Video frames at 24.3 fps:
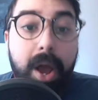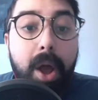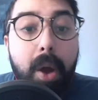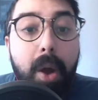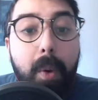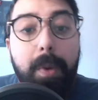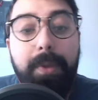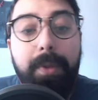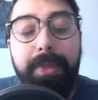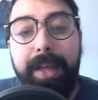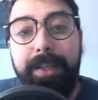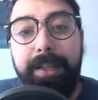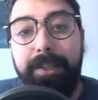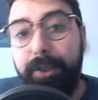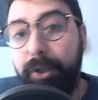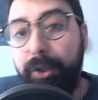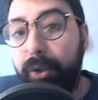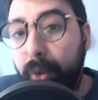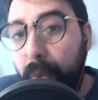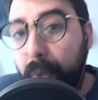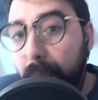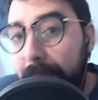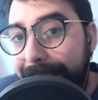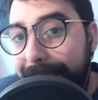Well, that's
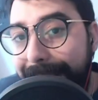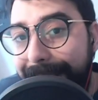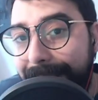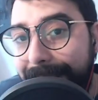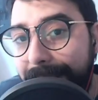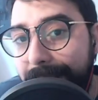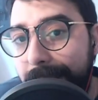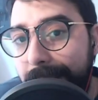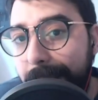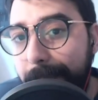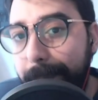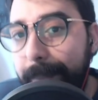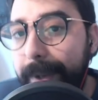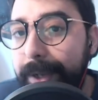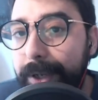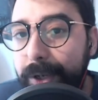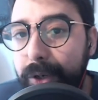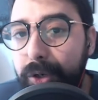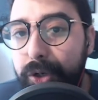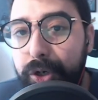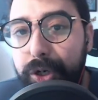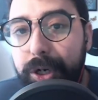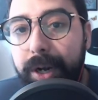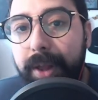great, but
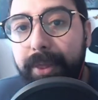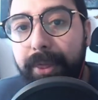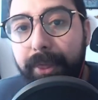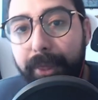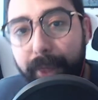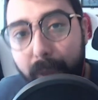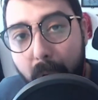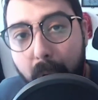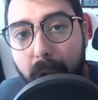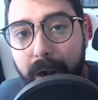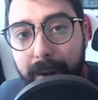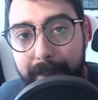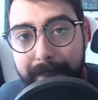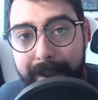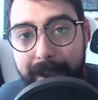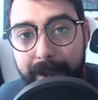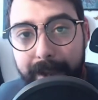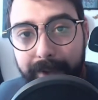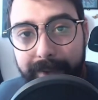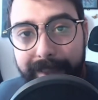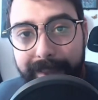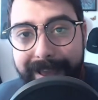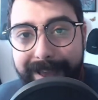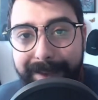you should have thought
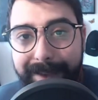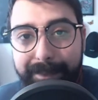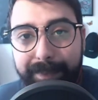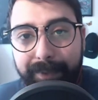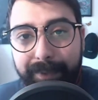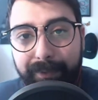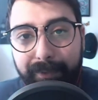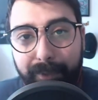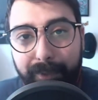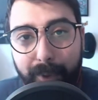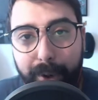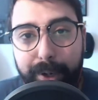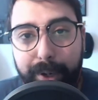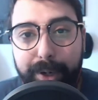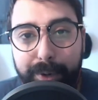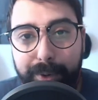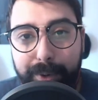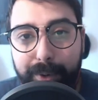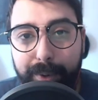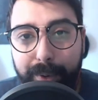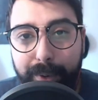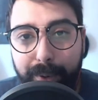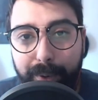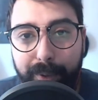about that before
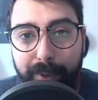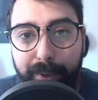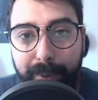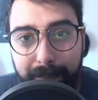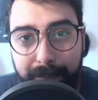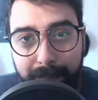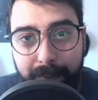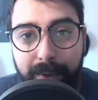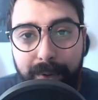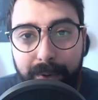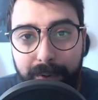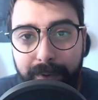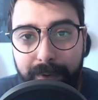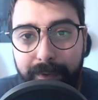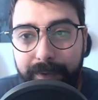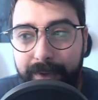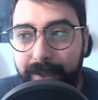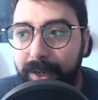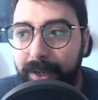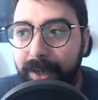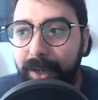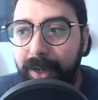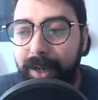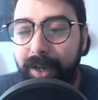you removed
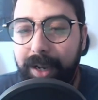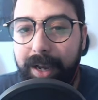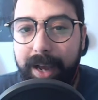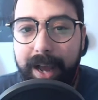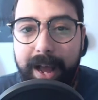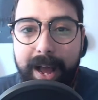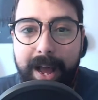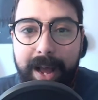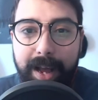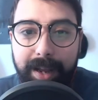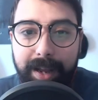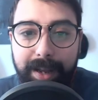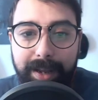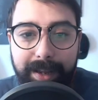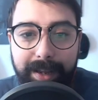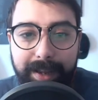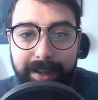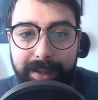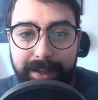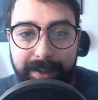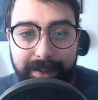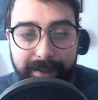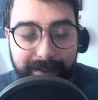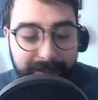uh,
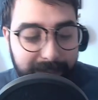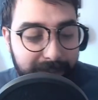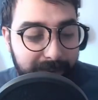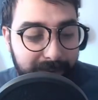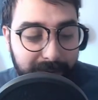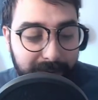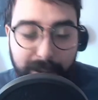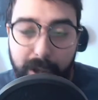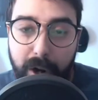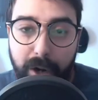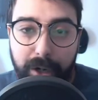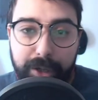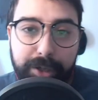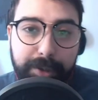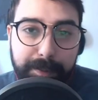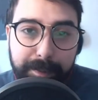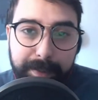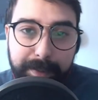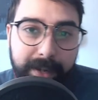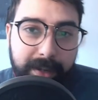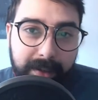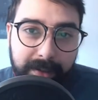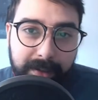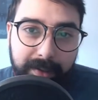these large
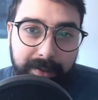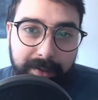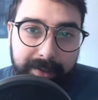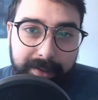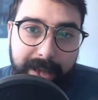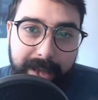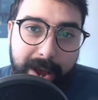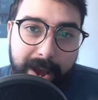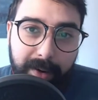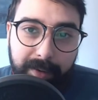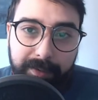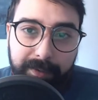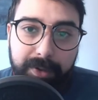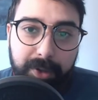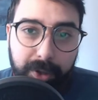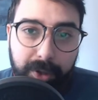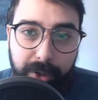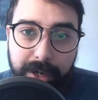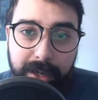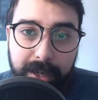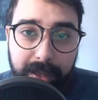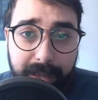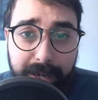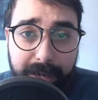bills out of
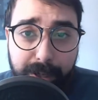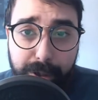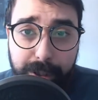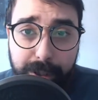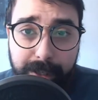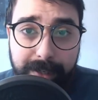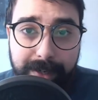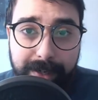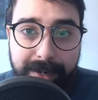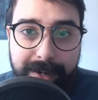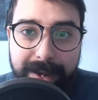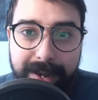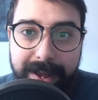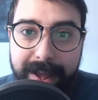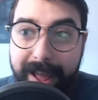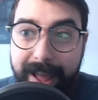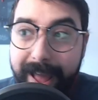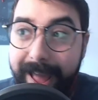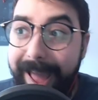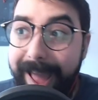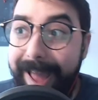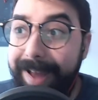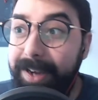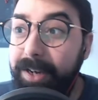circulation
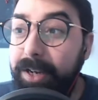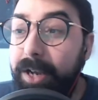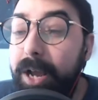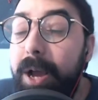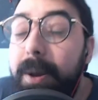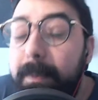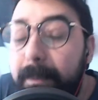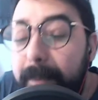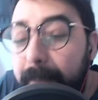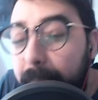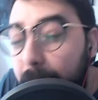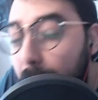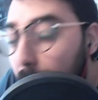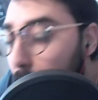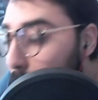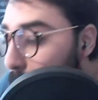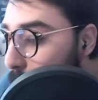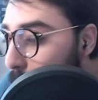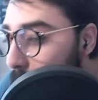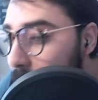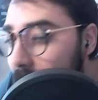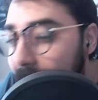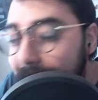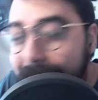and
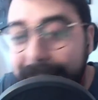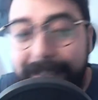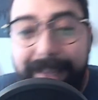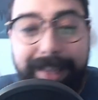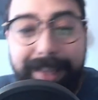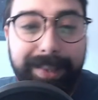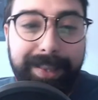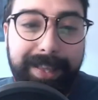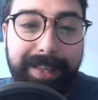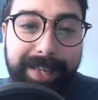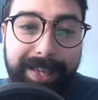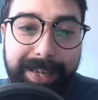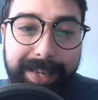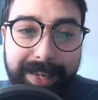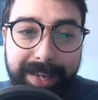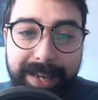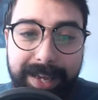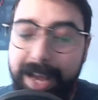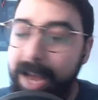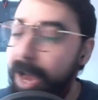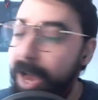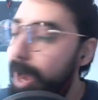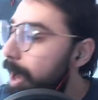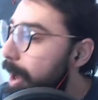completely,
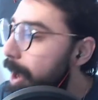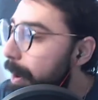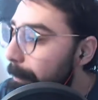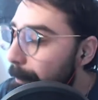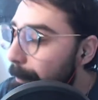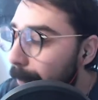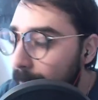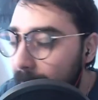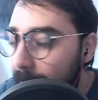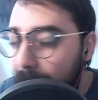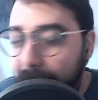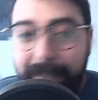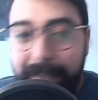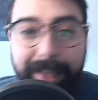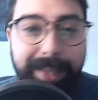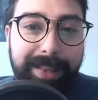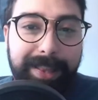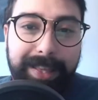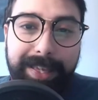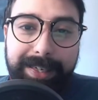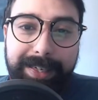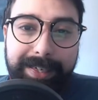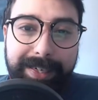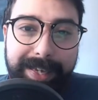
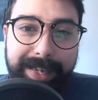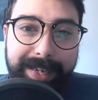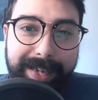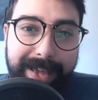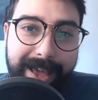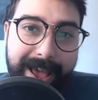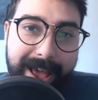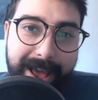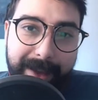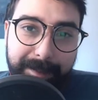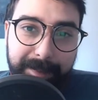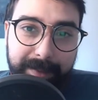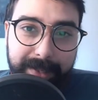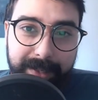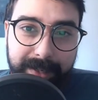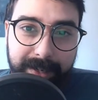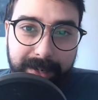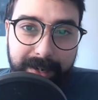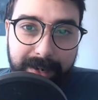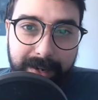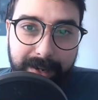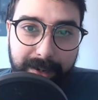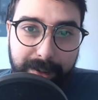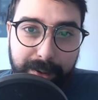completely kneecapped
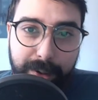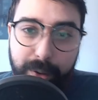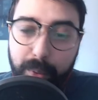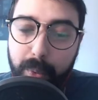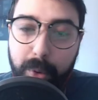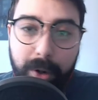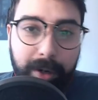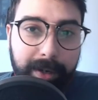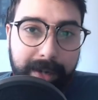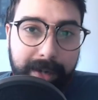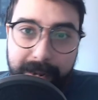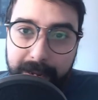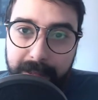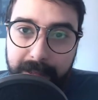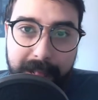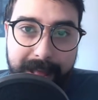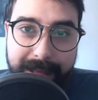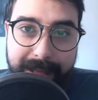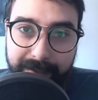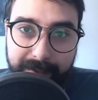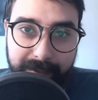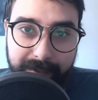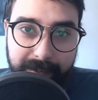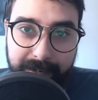the working
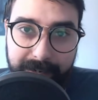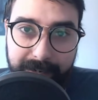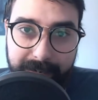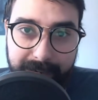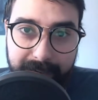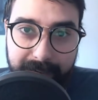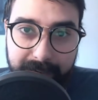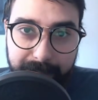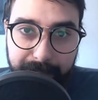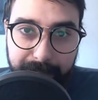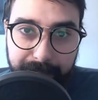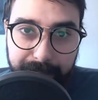class in India.